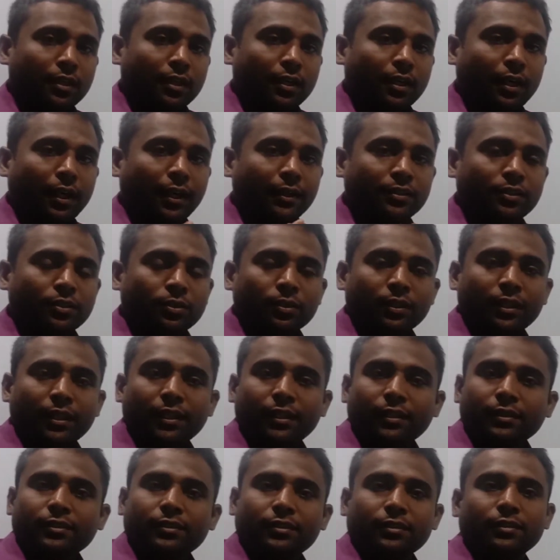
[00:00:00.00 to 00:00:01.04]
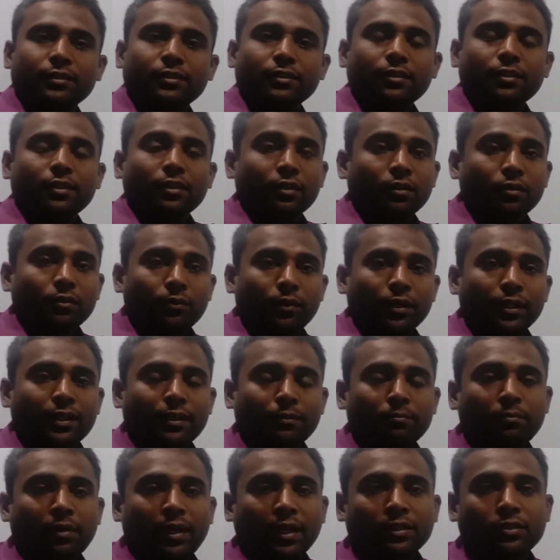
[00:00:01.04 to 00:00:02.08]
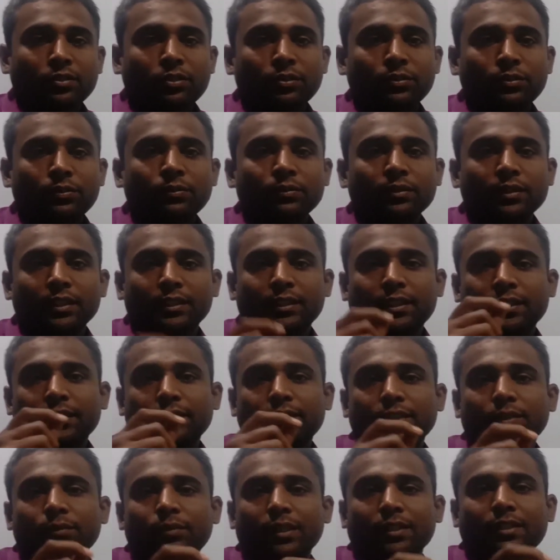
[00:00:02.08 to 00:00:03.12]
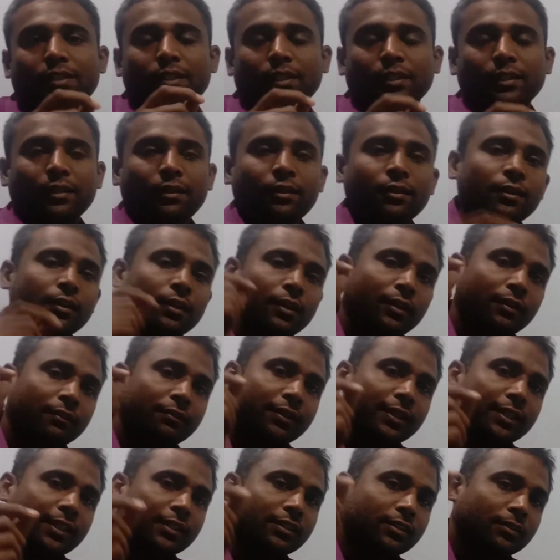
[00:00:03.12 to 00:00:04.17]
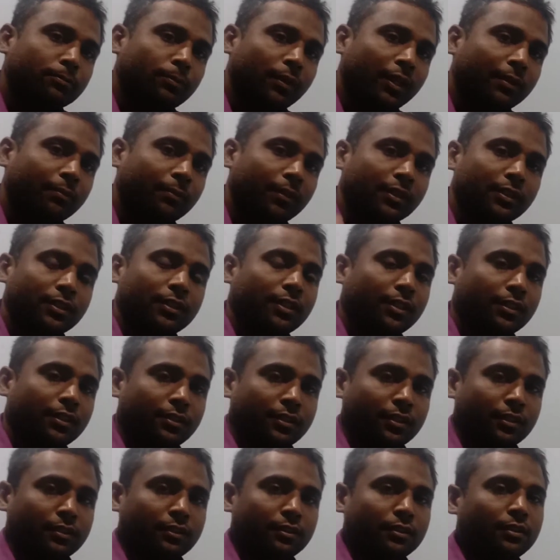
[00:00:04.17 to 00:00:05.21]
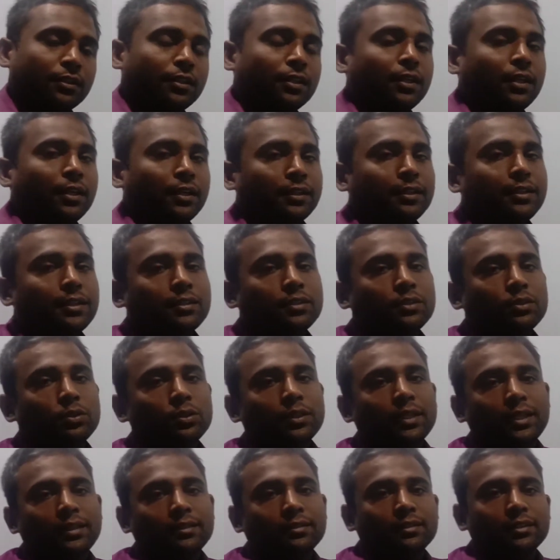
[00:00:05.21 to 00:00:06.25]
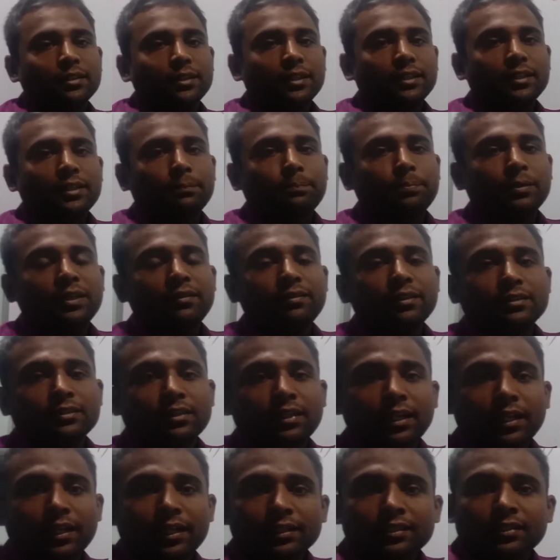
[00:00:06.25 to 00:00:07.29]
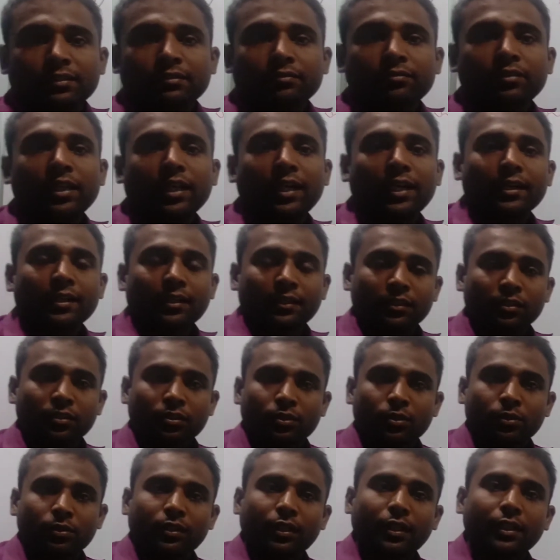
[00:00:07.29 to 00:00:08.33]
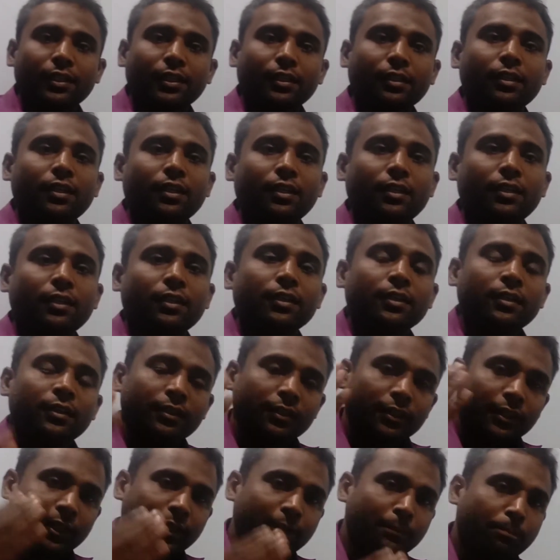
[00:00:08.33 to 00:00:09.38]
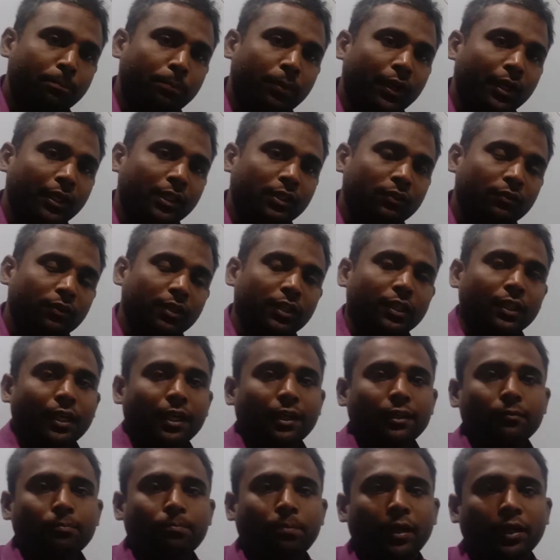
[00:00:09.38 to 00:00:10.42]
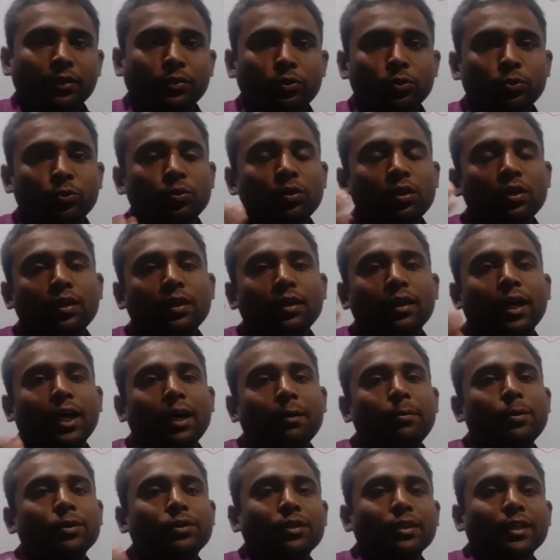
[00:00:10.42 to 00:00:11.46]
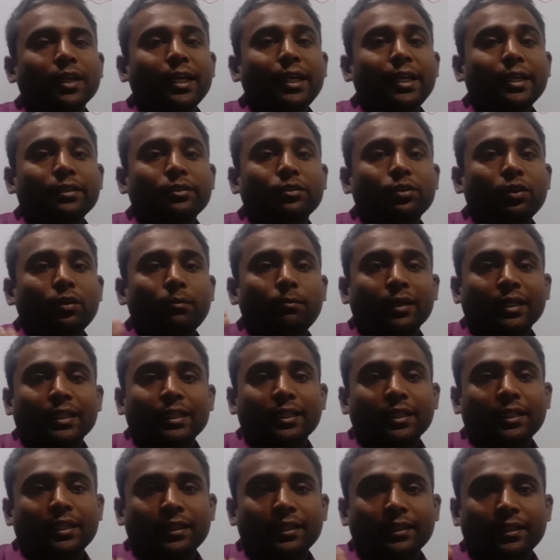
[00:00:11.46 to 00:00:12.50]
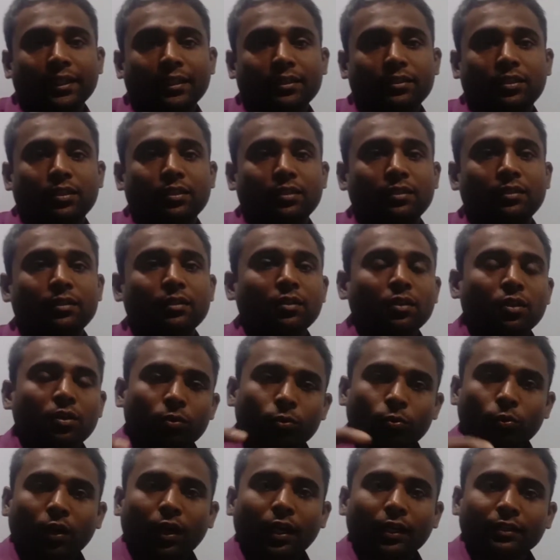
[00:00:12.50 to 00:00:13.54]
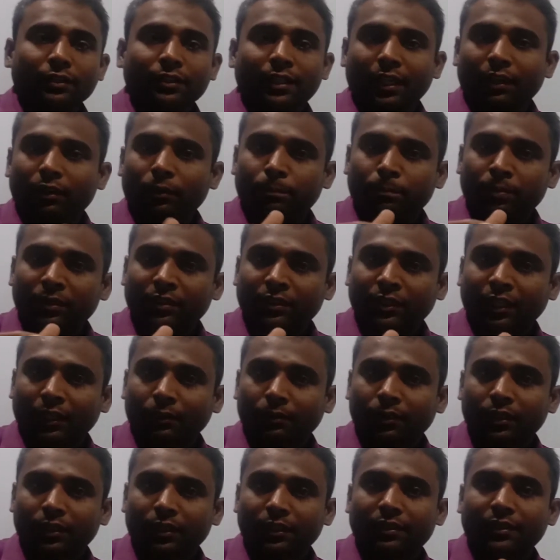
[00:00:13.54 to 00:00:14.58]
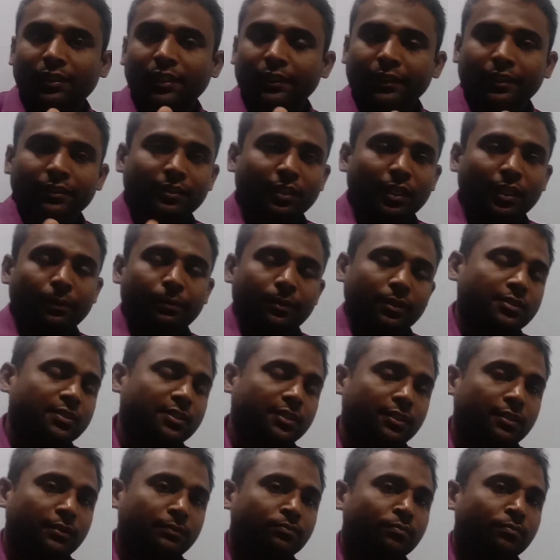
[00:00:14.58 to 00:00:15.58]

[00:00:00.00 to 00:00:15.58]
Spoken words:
Hi students, welcome back to that is your channel Physics by Imagination. Dear students, in the previous class we had understood clearly in part 1 and part 2 about electromagnetic induction, what they have prescribed in the CET syllabus.